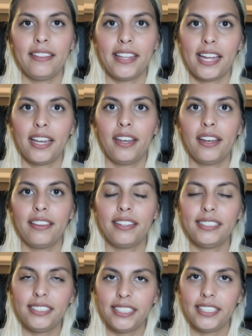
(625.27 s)
then
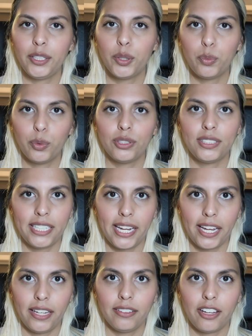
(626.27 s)
the D will
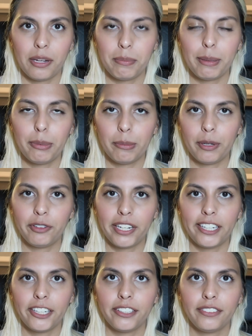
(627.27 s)
stay on my permanent
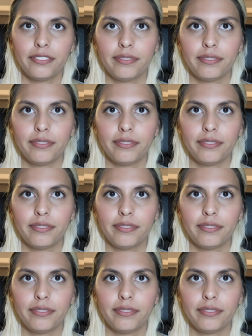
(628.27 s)
record.